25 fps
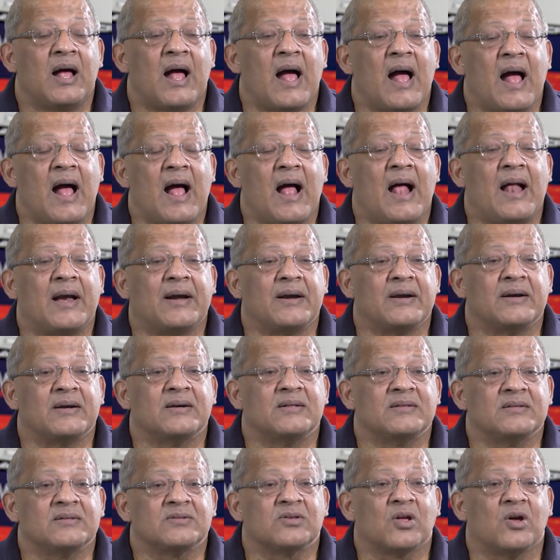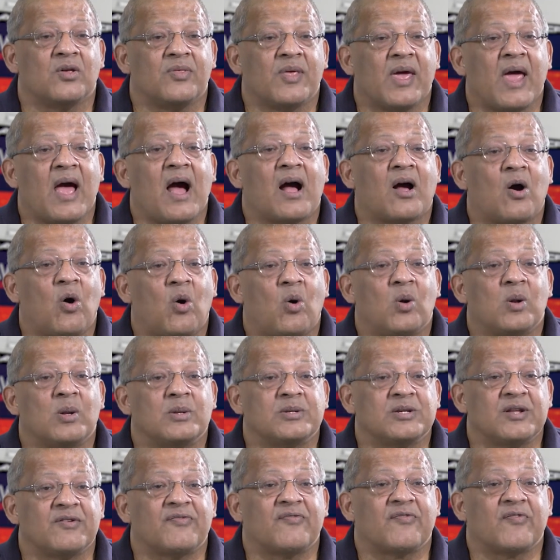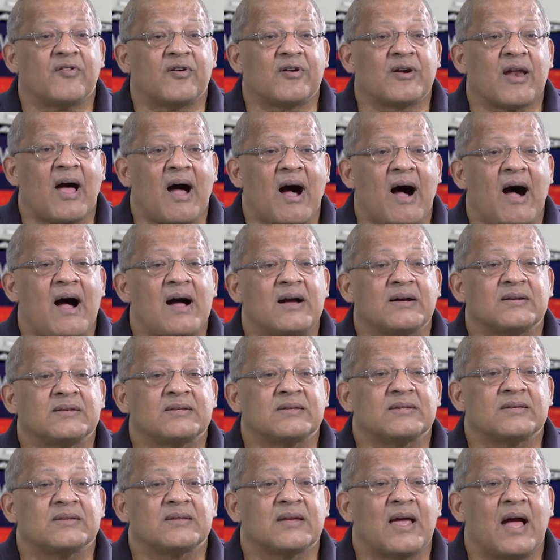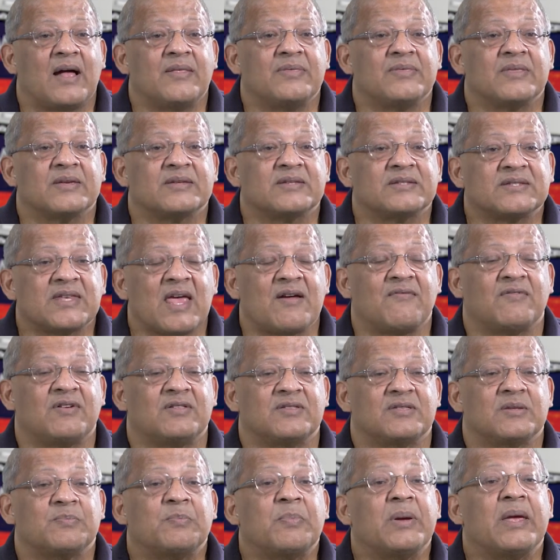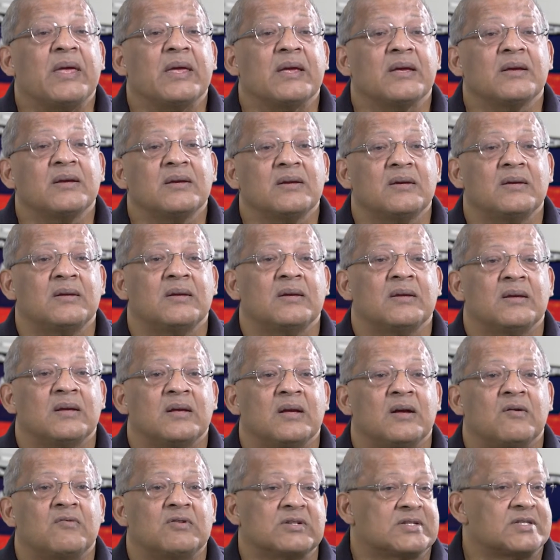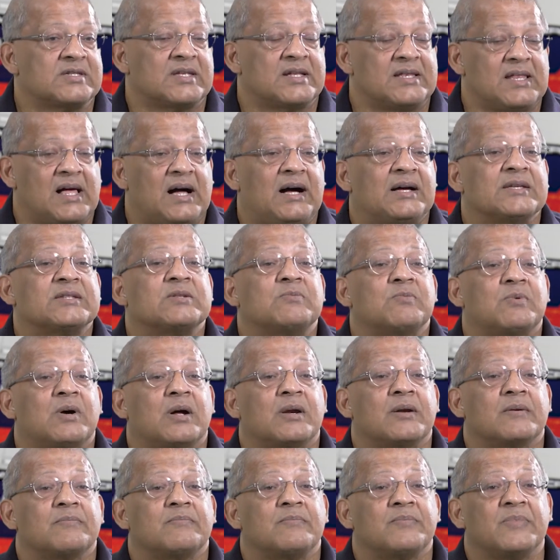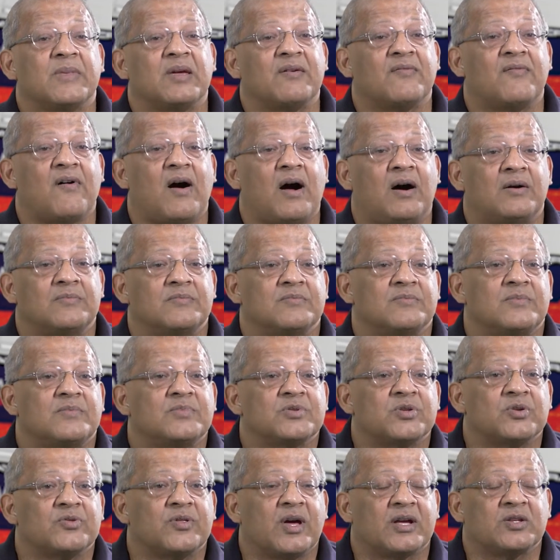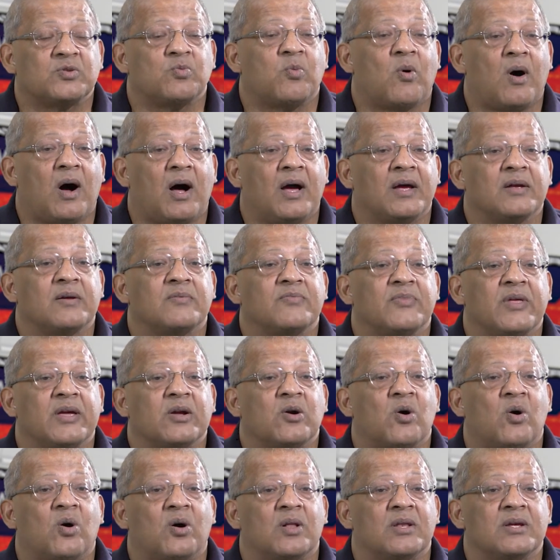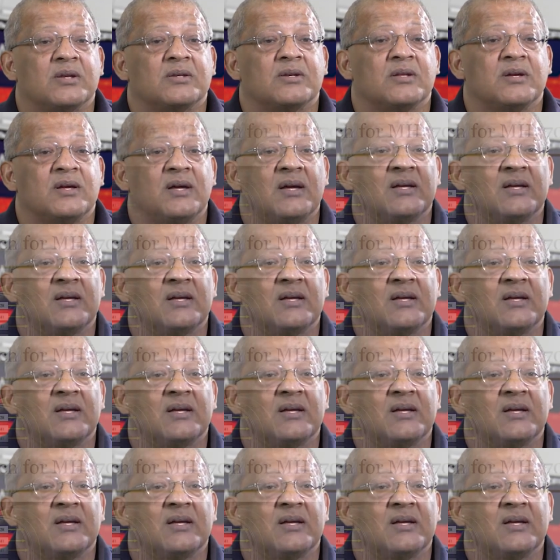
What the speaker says: And so they are called different arcs. And the seventh ping was the last one they found. So that's why they call it